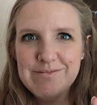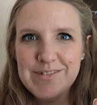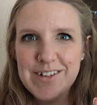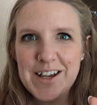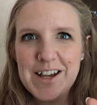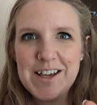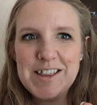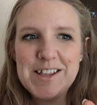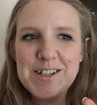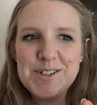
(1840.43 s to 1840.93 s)

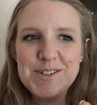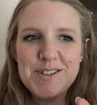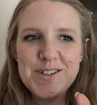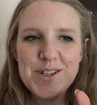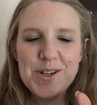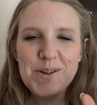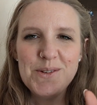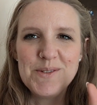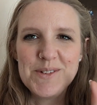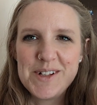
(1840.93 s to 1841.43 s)
I think this is
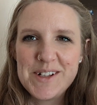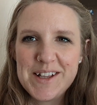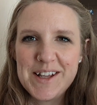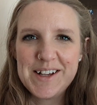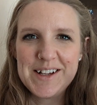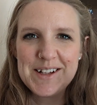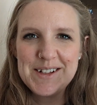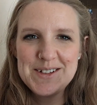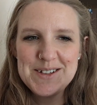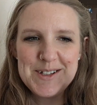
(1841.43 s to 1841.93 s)
the only
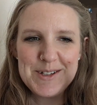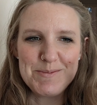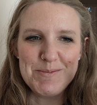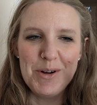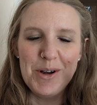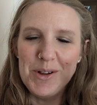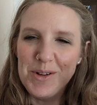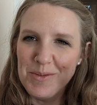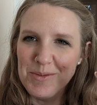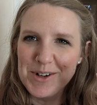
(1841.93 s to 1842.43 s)
like
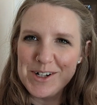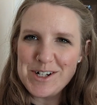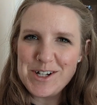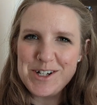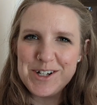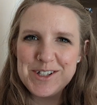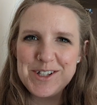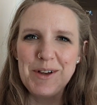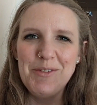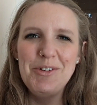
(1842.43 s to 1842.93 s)
small one
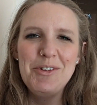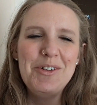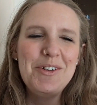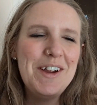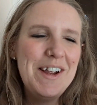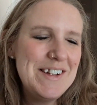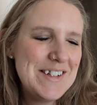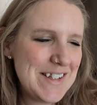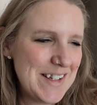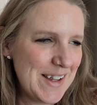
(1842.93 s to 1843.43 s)
she's ever
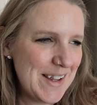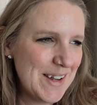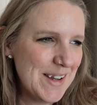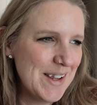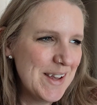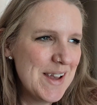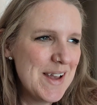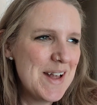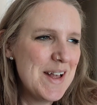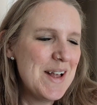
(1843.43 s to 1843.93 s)
written.
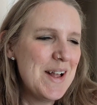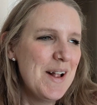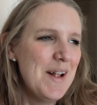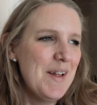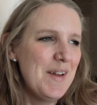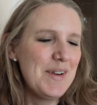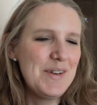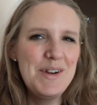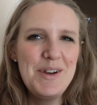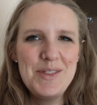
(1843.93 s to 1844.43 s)

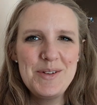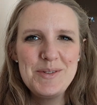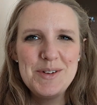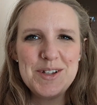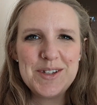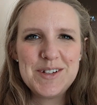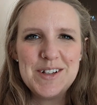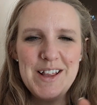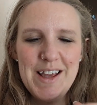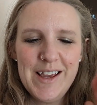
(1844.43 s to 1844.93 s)
Her other
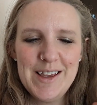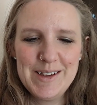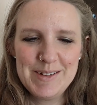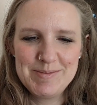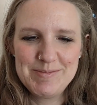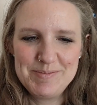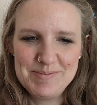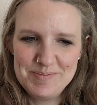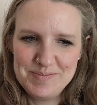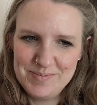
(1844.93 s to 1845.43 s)
ones are like
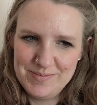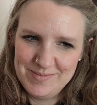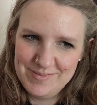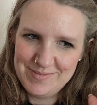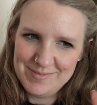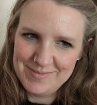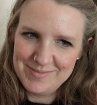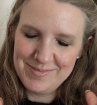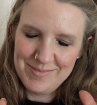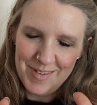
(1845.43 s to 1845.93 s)

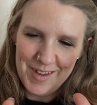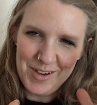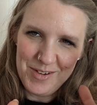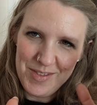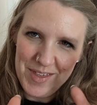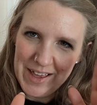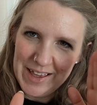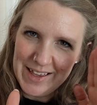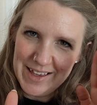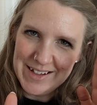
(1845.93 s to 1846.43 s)
the
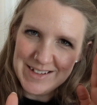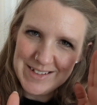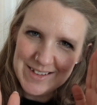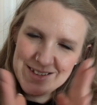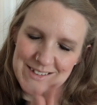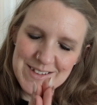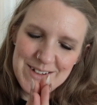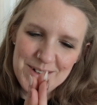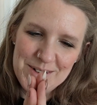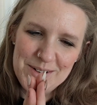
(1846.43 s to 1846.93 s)
thickies.
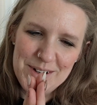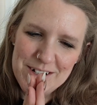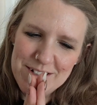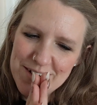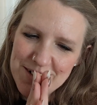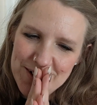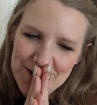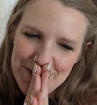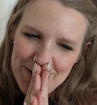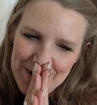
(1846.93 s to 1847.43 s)
So I
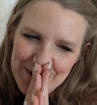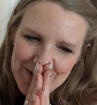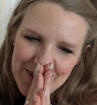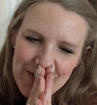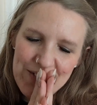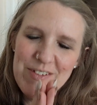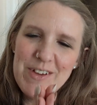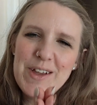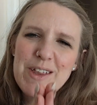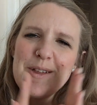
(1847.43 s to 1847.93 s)
don't know how
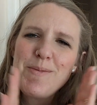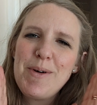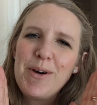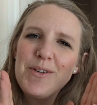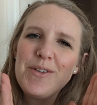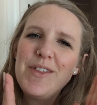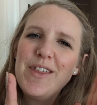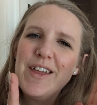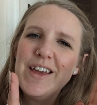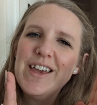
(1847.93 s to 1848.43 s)
I feel
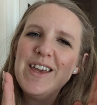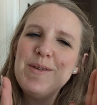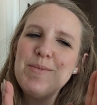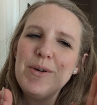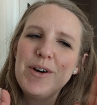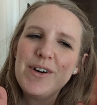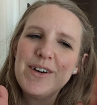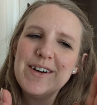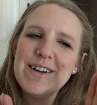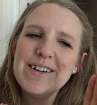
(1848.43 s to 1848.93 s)
about a thicky
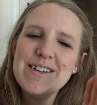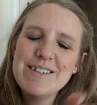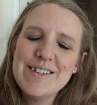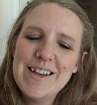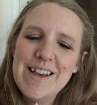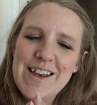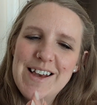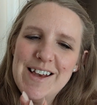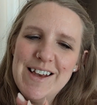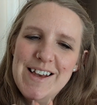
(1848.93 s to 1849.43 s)
book.
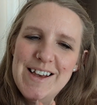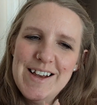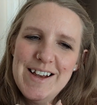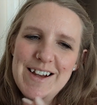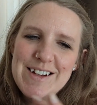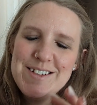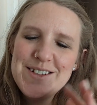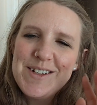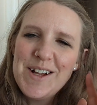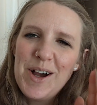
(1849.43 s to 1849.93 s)

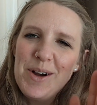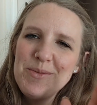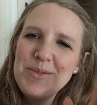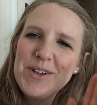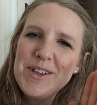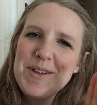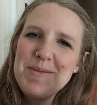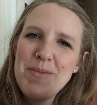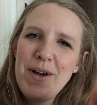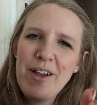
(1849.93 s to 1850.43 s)
It's not
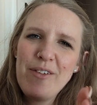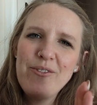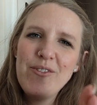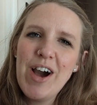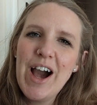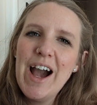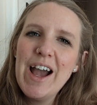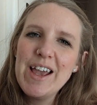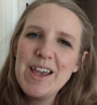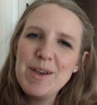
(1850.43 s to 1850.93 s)
really my
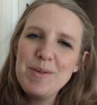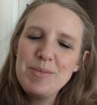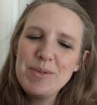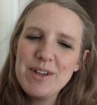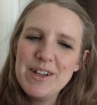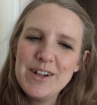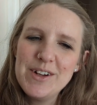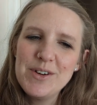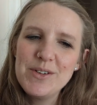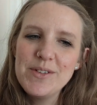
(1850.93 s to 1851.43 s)

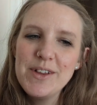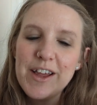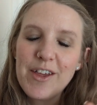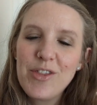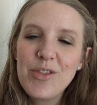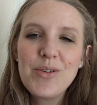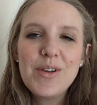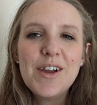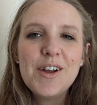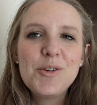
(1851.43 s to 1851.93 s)
vibe, you know, like
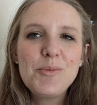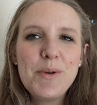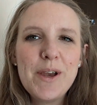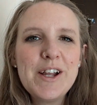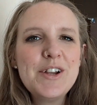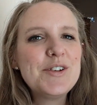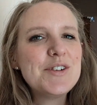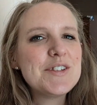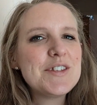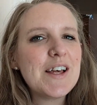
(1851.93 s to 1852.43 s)
300
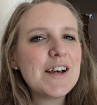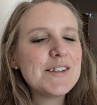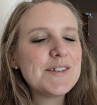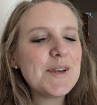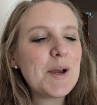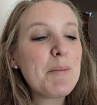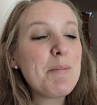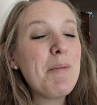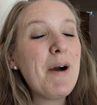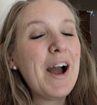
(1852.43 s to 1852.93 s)
pages, that's
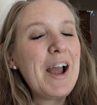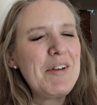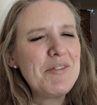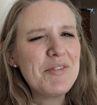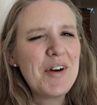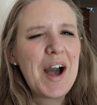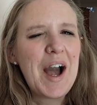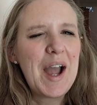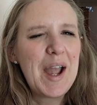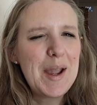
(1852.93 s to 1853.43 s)
like my
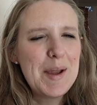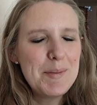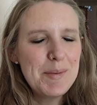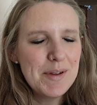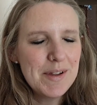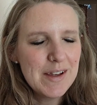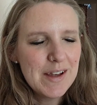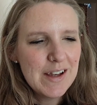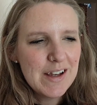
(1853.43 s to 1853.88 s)
vibe.